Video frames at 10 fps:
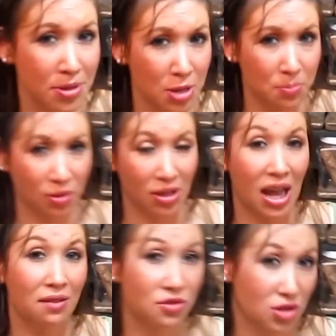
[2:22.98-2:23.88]
people
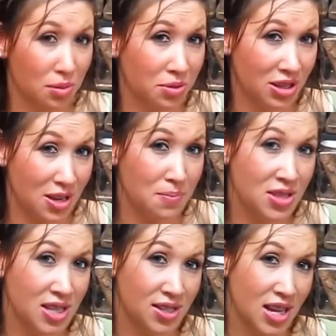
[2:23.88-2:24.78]
have trouble
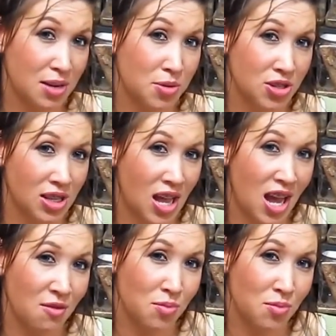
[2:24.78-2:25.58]
keeping these animals alive,